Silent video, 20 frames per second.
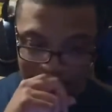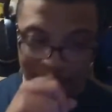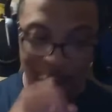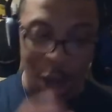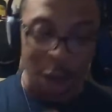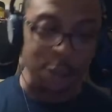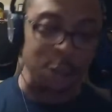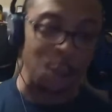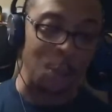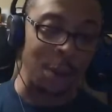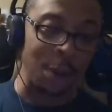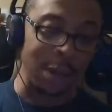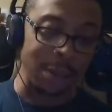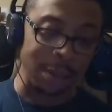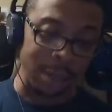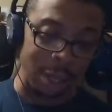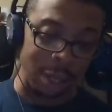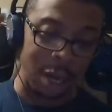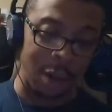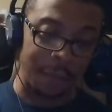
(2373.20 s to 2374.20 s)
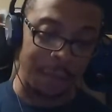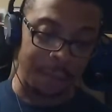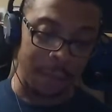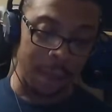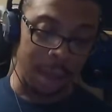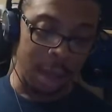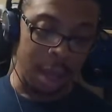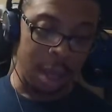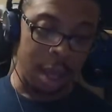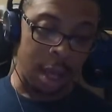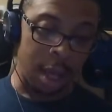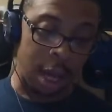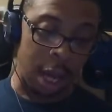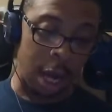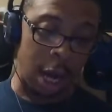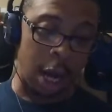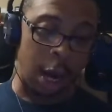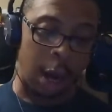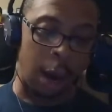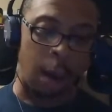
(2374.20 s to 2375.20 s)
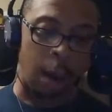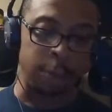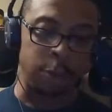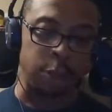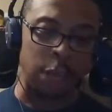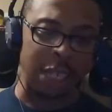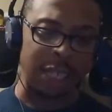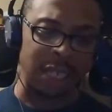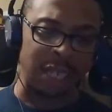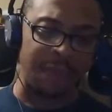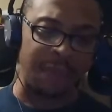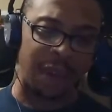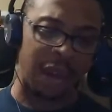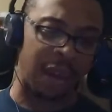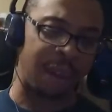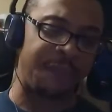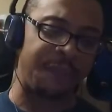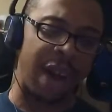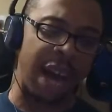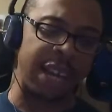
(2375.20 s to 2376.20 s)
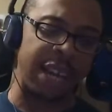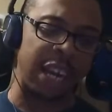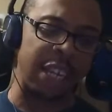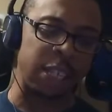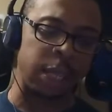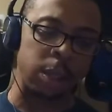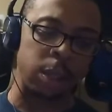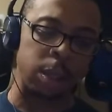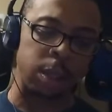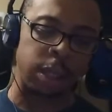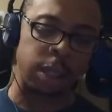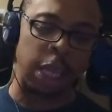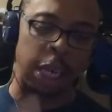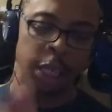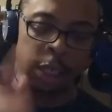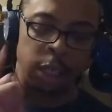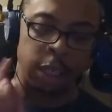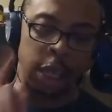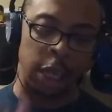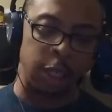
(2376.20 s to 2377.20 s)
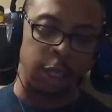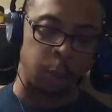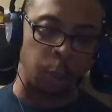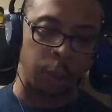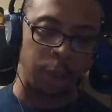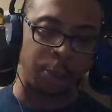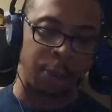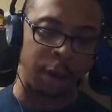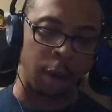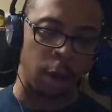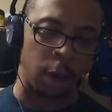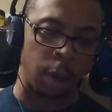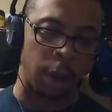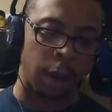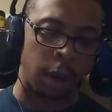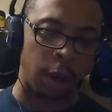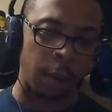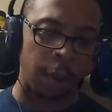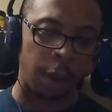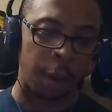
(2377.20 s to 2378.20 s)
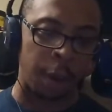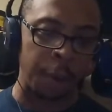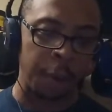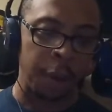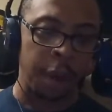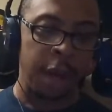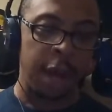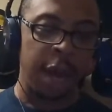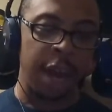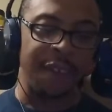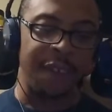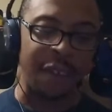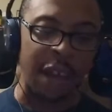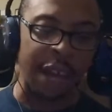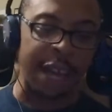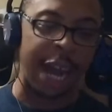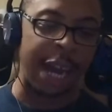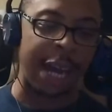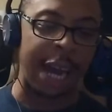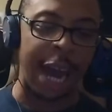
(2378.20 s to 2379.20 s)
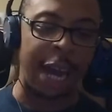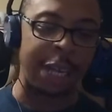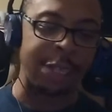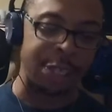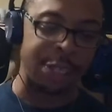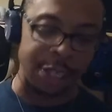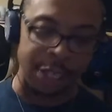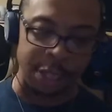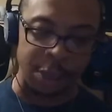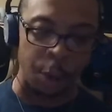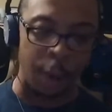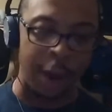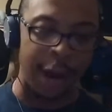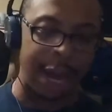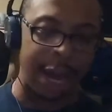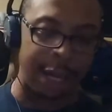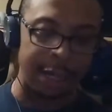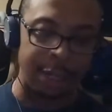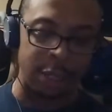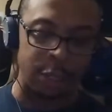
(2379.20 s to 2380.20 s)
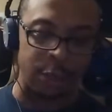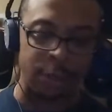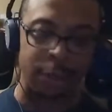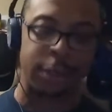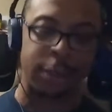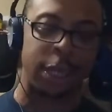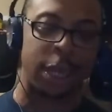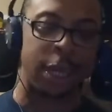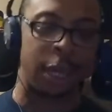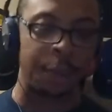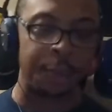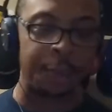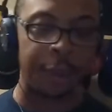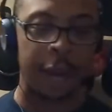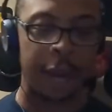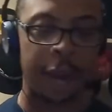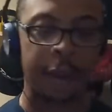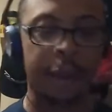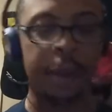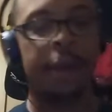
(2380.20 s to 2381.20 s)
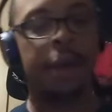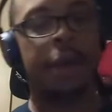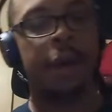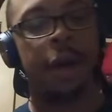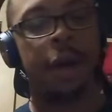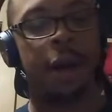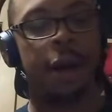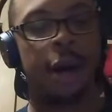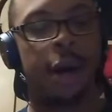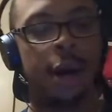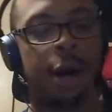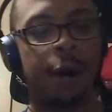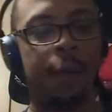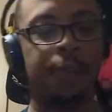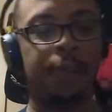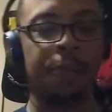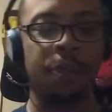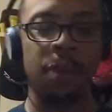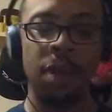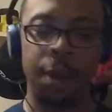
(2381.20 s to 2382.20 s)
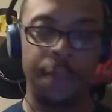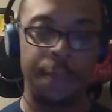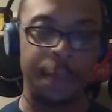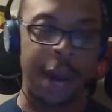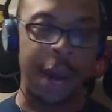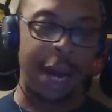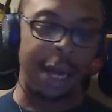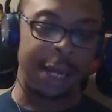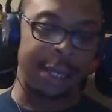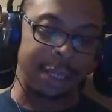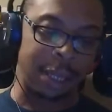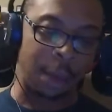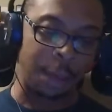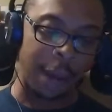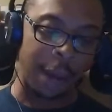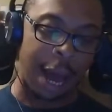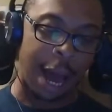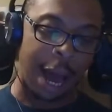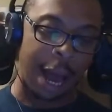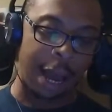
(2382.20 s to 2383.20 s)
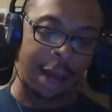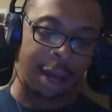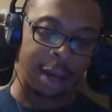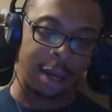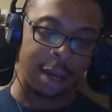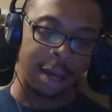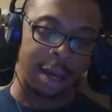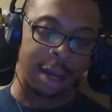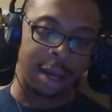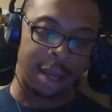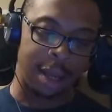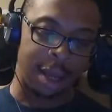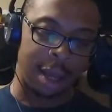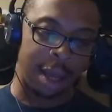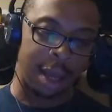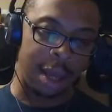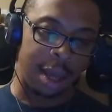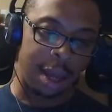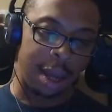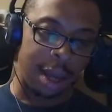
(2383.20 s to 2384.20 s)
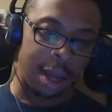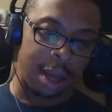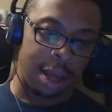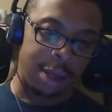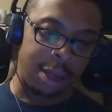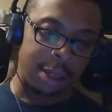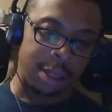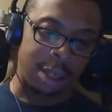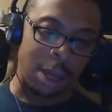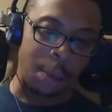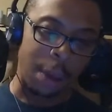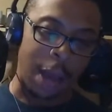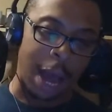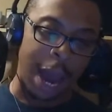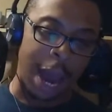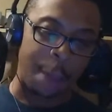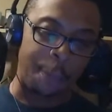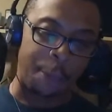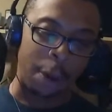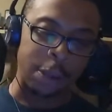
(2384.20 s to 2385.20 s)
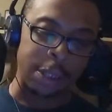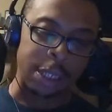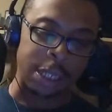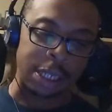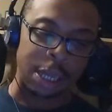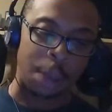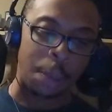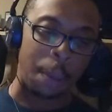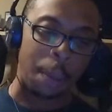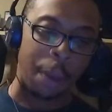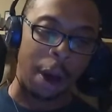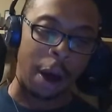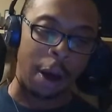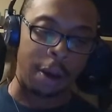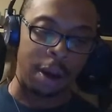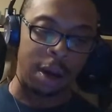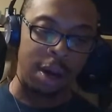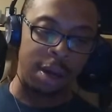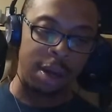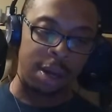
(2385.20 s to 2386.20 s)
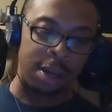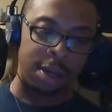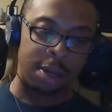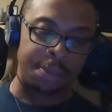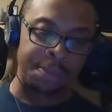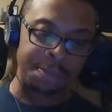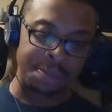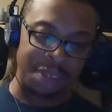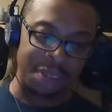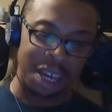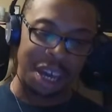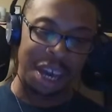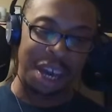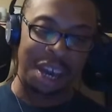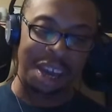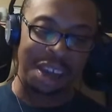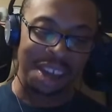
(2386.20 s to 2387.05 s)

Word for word: on some real stuff. Uh, I'm gonna try to see if I can find that that that tweet real quick. Hold on. If I can't, I just go ahead and just tell you. But um, man, some guy uh, some guy had posted something about um